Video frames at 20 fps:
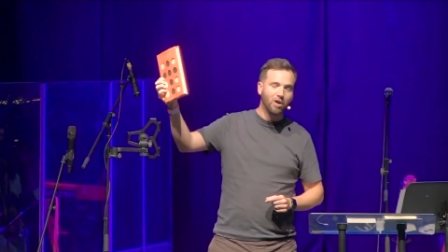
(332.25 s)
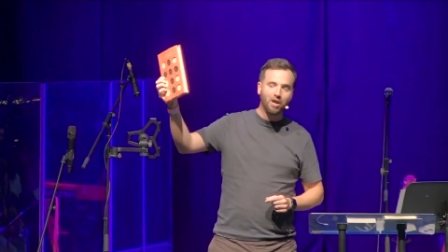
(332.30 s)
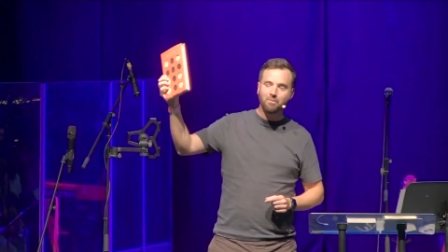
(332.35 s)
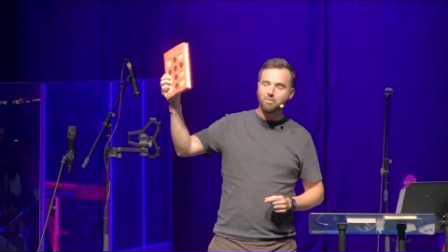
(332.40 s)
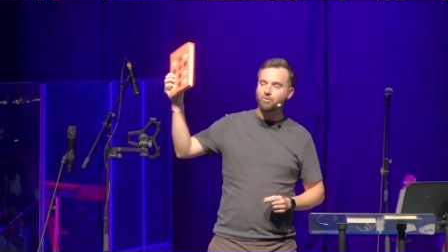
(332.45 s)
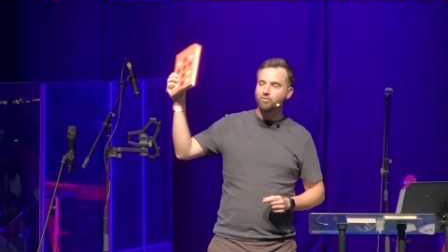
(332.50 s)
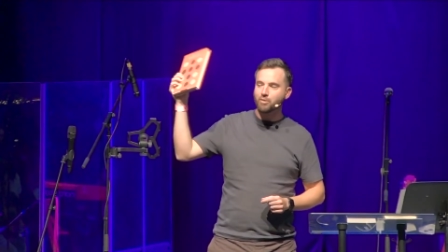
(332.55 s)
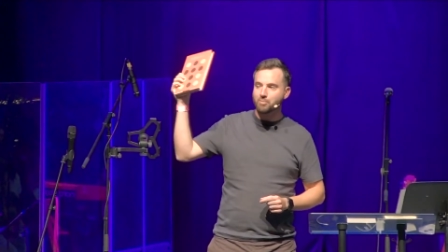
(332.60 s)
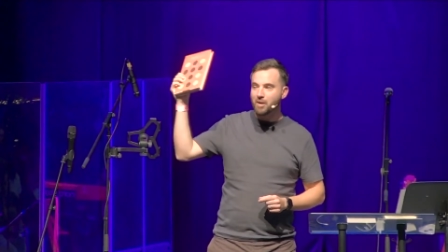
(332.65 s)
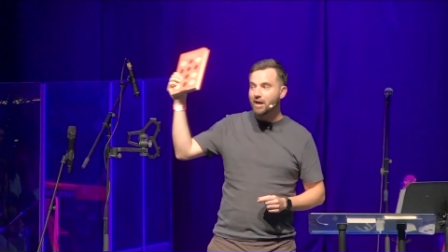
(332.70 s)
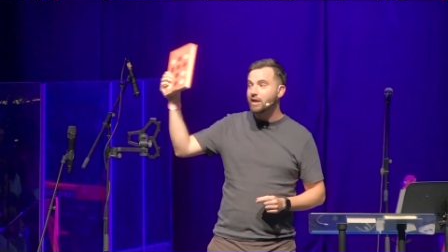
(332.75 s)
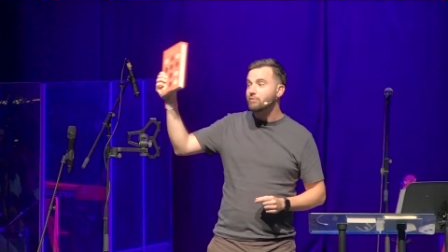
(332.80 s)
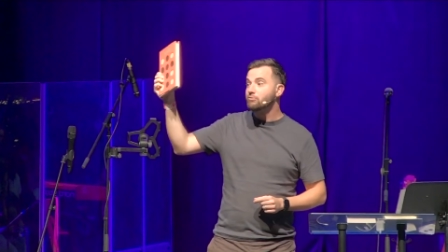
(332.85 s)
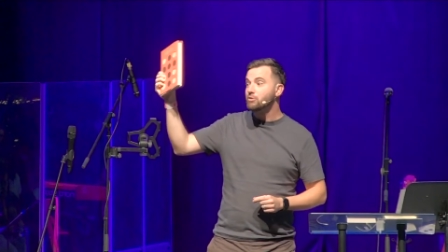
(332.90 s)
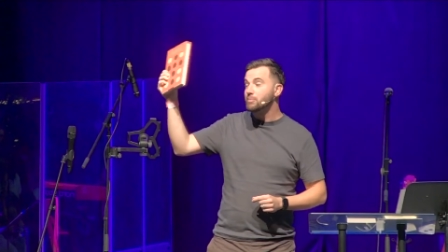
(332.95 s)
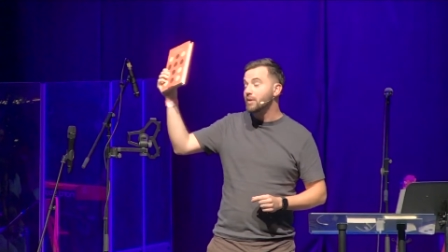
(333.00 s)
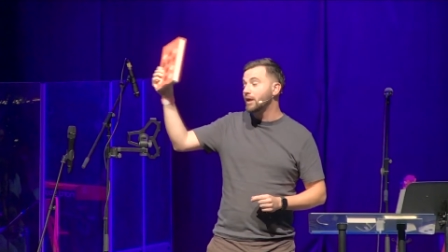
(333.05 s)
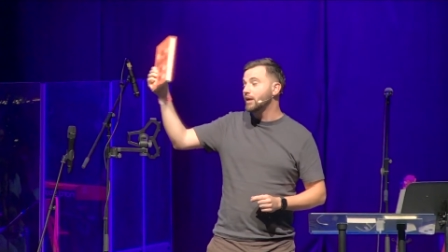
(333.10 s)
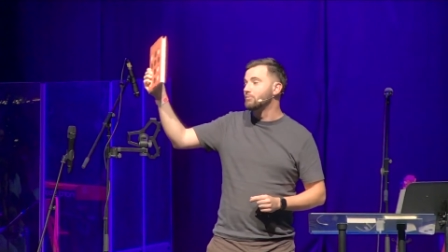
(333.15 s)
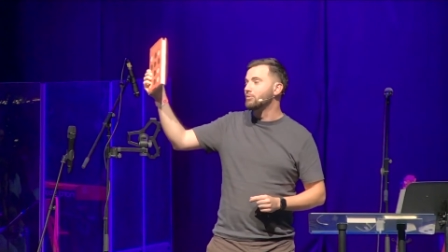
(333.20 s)
but Rebecca,
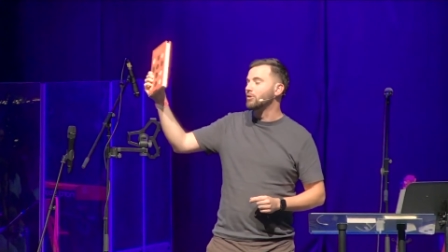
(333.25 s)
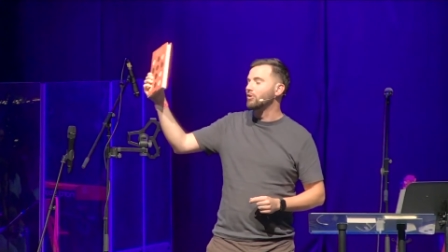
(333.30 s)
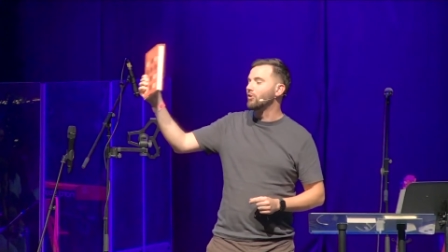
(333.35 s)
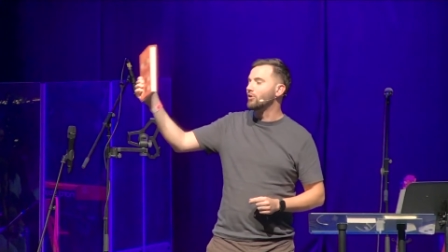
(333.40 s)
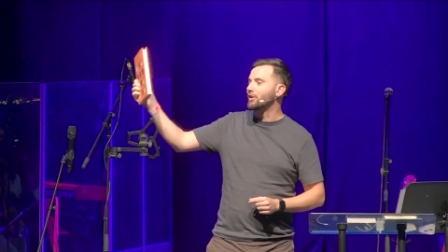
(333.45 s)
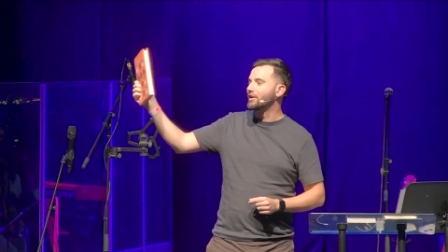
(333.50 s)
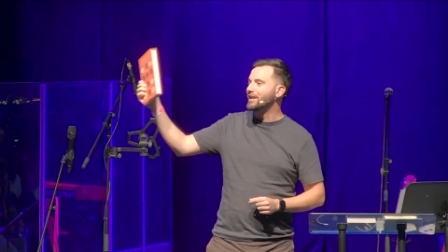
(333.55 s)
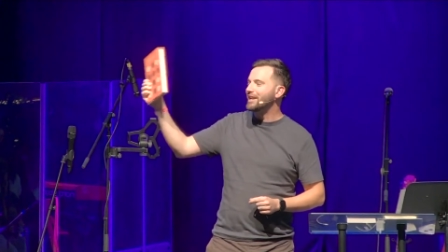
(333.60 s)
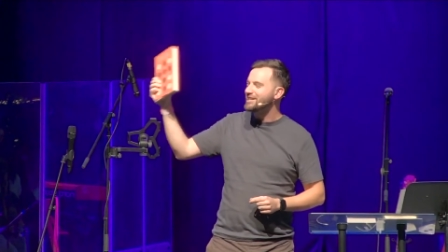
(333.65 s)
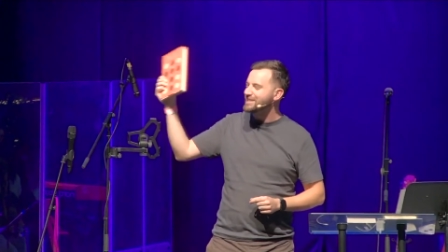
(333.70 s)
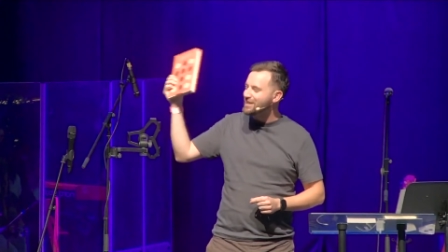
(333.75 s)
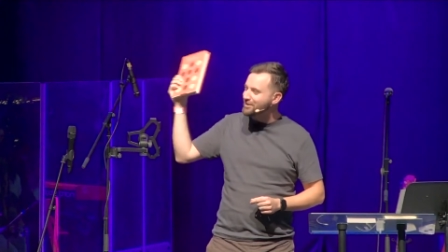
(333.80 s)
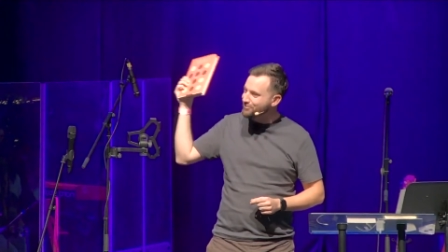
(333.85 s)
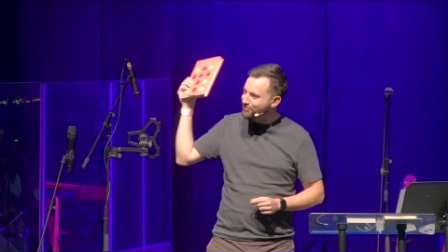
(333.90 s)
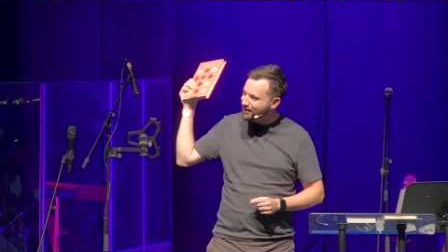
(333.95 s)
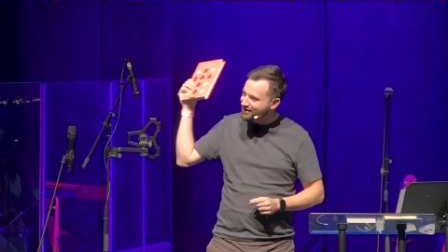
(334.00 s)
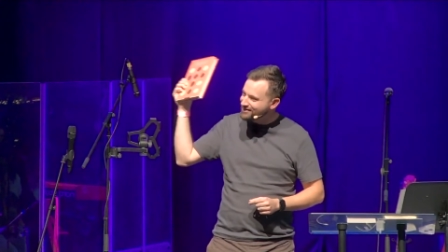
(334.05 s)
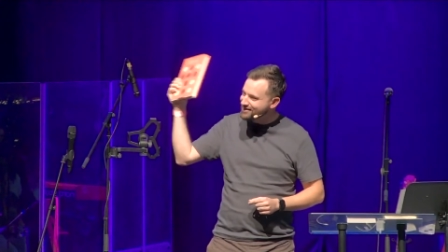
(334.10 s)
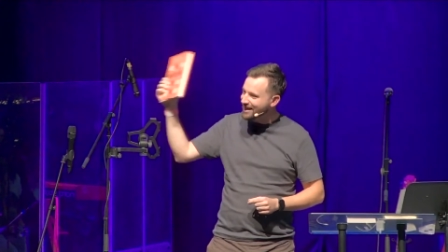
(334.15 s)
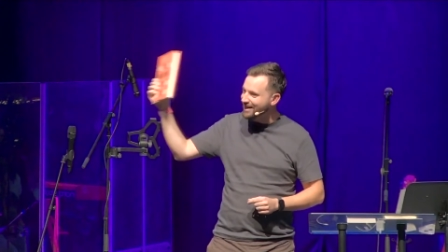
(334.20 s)
Rebecca McLaughlin is a
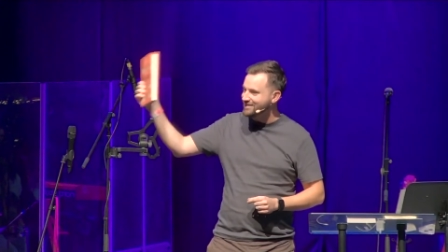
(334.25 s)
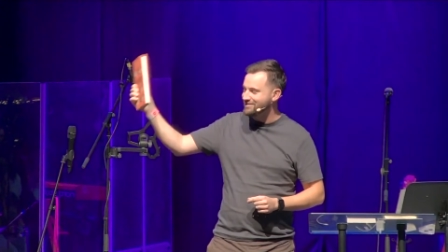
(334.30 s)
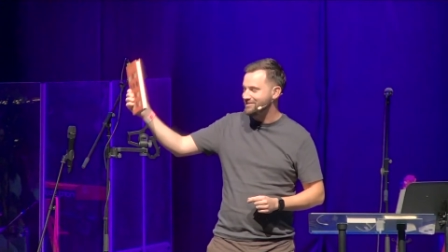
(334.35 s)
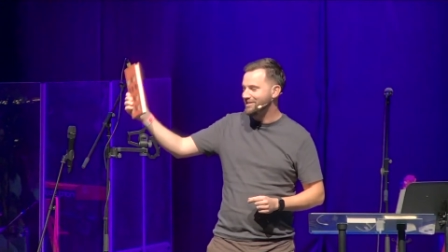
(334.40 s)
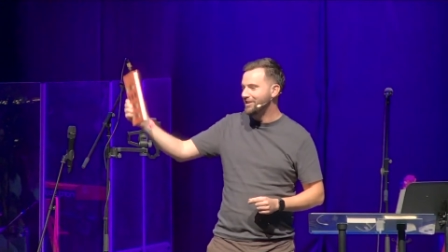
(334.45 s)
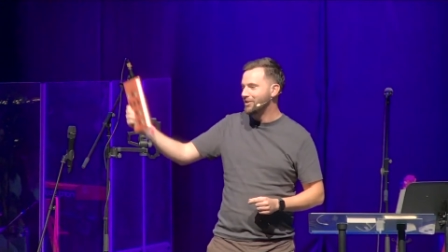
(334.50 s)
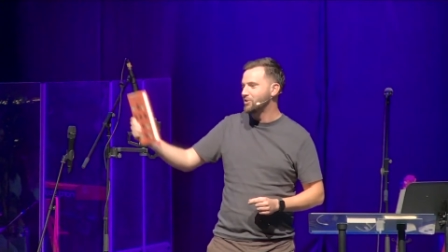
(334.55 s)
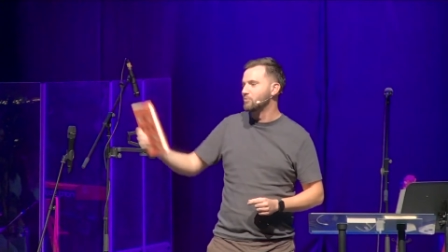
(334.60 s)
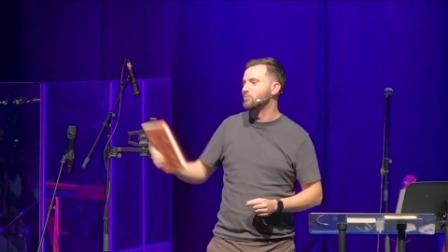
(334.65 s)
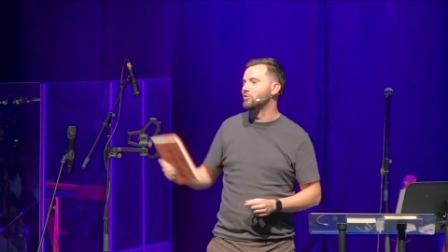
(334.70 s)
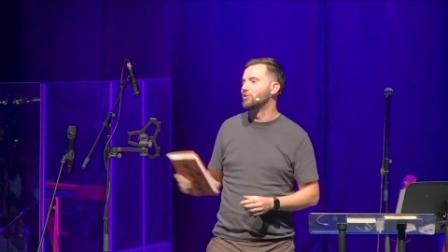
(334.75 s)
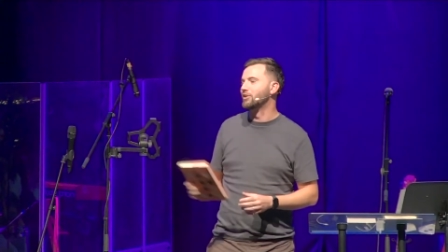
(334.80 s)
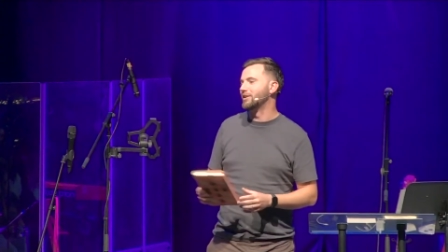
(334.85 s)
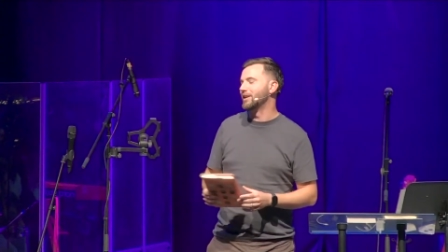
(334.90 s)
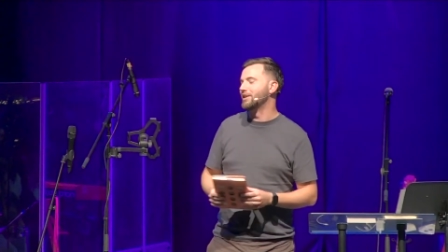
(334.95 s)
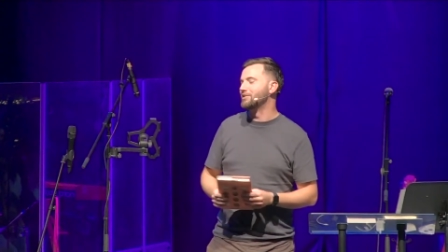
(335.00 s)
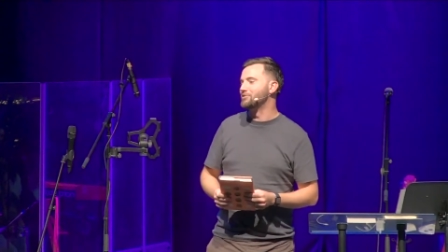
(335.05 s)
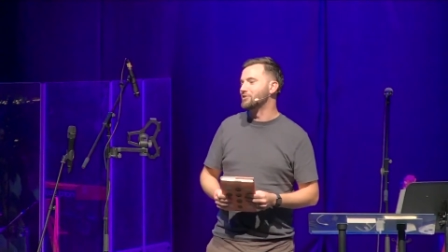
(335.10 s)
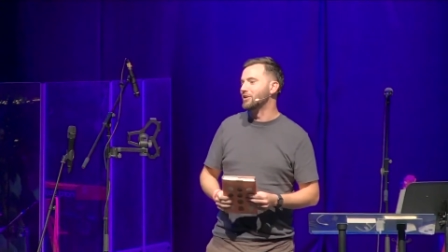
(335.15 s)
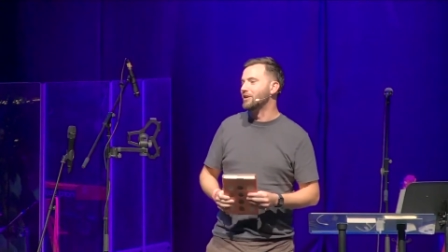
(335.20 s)
fantastic
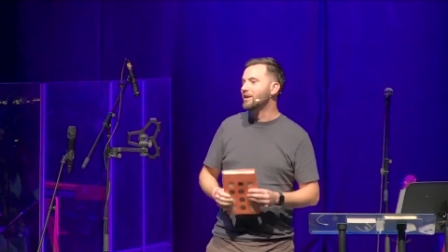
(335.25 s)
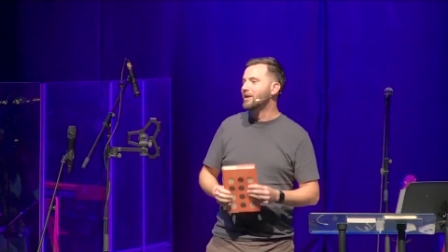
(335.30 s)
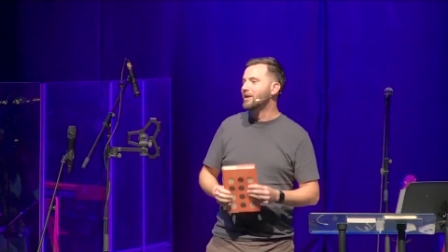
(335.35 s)
communicator.